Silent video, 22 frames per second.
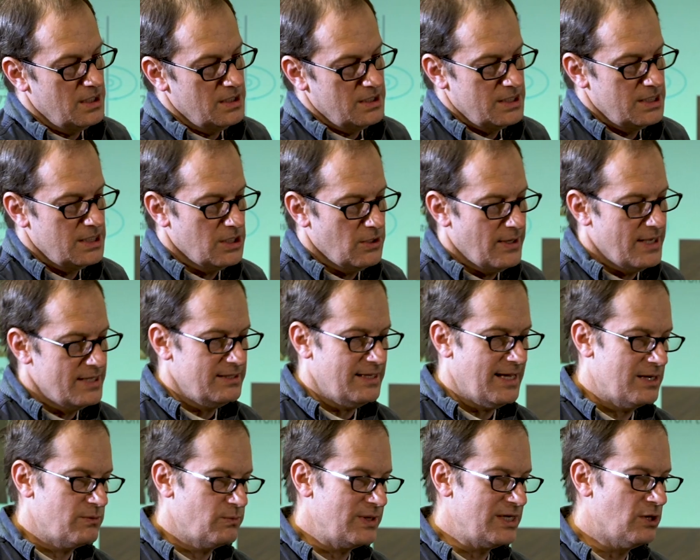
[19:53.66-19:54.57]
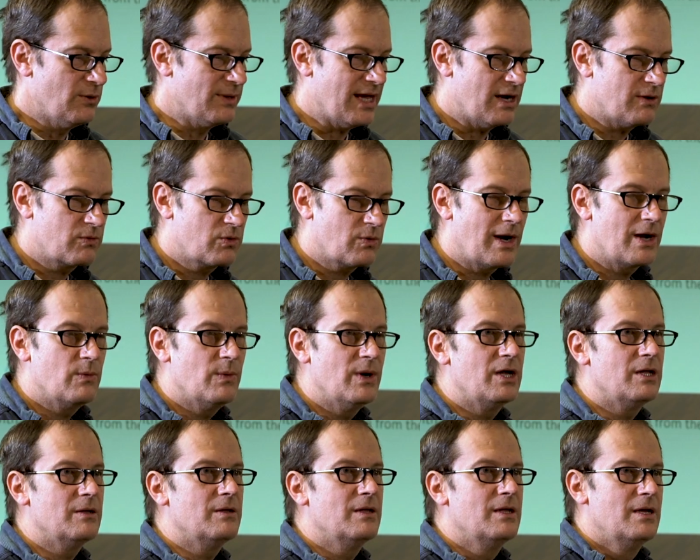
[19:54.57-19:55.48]
And we know that quite
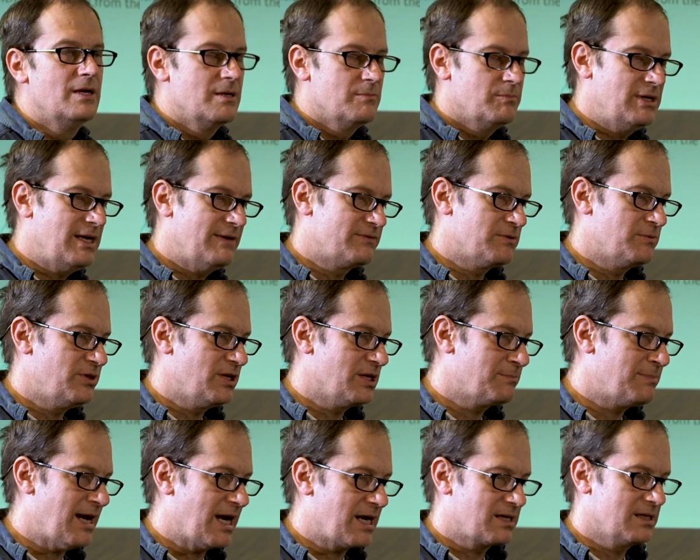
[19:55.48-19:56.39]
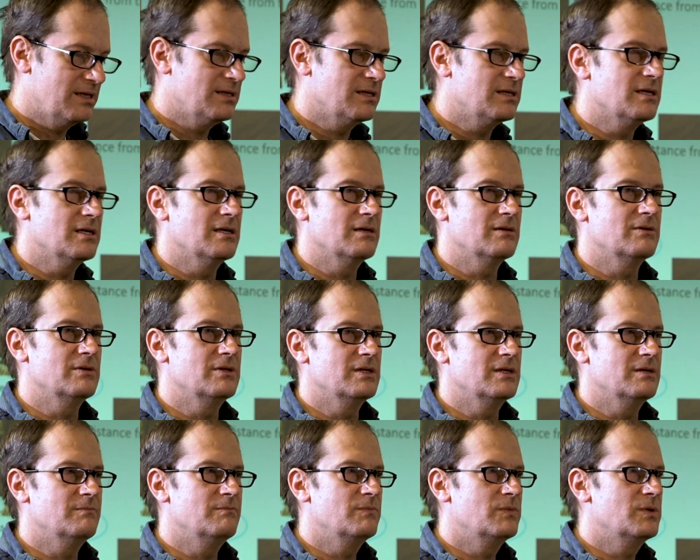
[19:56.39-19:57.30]
well, but you have to think back in
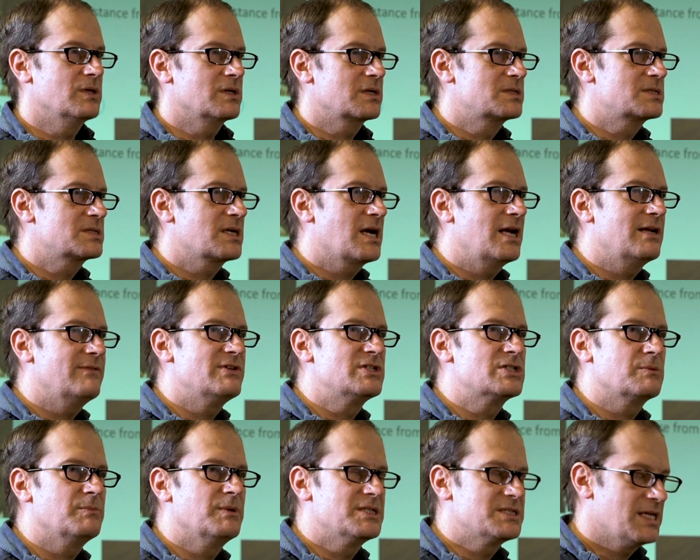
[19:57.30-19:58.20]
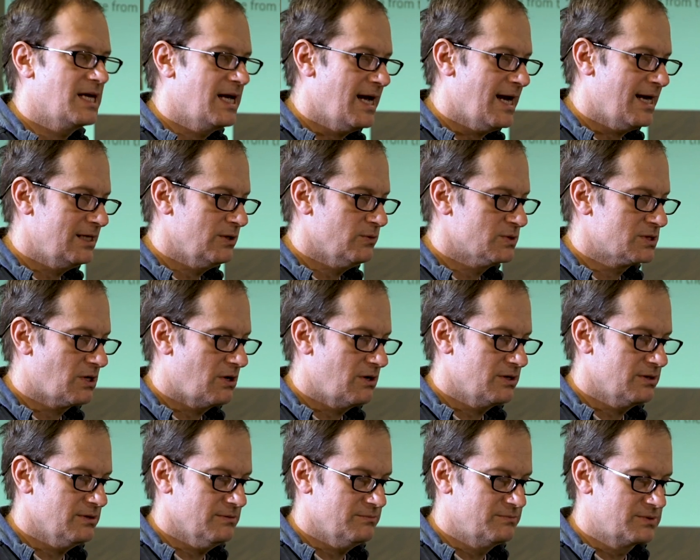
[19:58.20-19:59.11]
the kind of instruments they had, it was
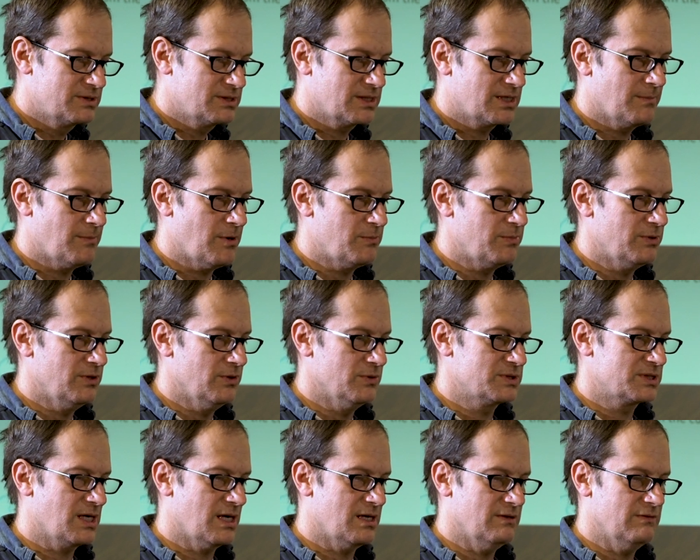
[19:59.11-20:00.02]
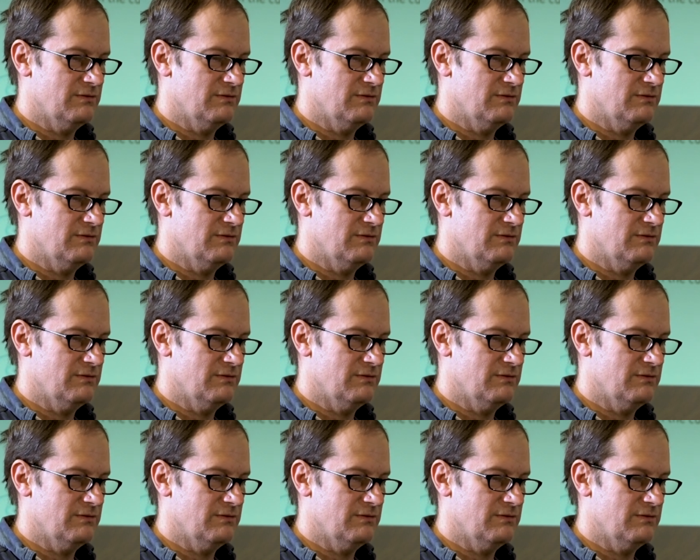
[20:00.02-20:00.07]
hard to come up with those kind